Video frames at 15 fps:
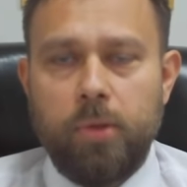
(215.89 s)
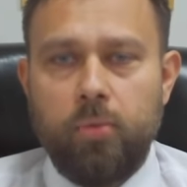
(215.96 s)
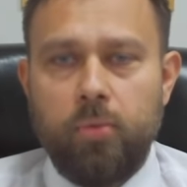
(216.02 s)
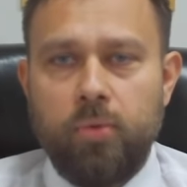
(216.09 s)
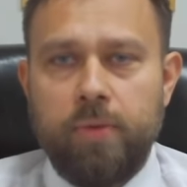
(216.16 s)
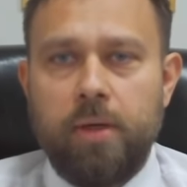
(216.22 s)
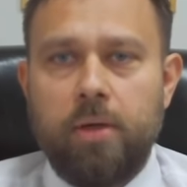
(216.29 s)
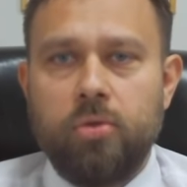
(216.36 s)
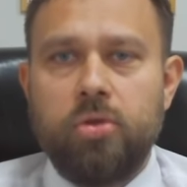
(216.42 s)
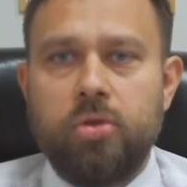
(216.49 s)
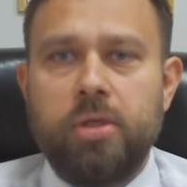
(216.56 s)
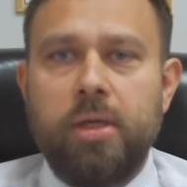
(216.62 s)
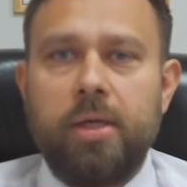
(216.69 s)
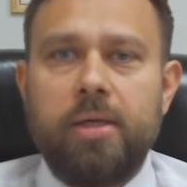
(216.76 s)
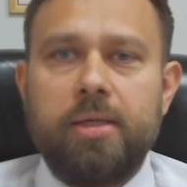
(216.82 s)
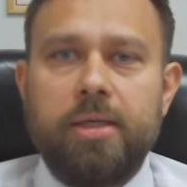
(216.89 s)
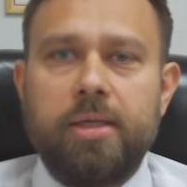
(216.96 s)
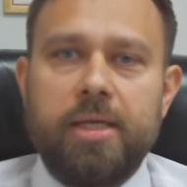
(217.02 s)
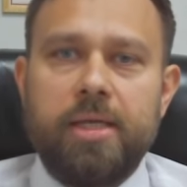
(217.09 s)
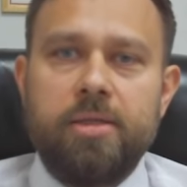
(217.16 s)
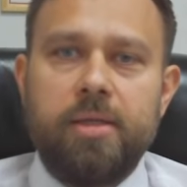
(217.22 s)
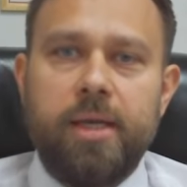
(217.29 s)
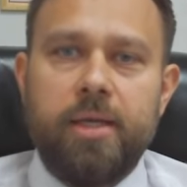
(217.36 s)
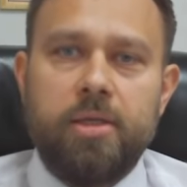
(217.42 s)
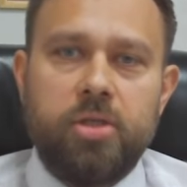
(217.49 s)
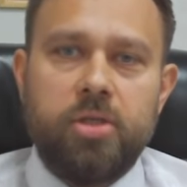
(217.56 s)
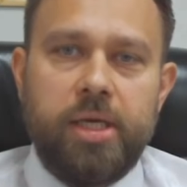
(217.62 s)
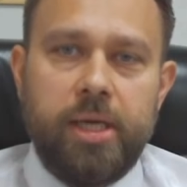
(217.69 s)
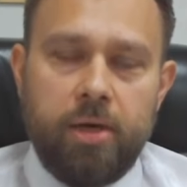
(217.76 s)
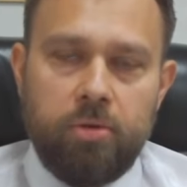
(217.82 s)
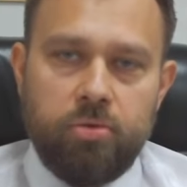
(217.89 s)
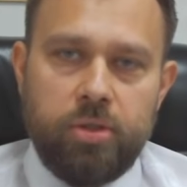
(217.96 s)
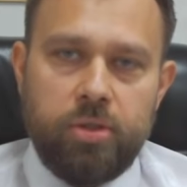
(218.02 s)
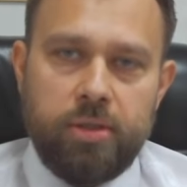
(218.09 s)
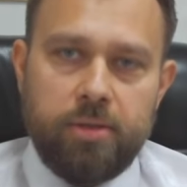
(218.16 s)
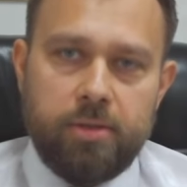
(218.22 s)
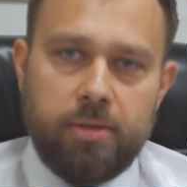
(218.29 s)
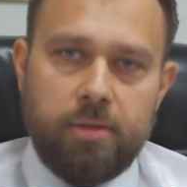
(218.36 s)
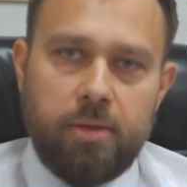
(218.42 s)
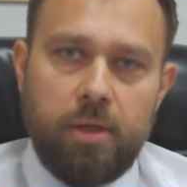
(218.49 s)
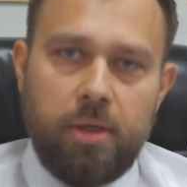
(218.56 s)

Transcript: without getting energy guarantees.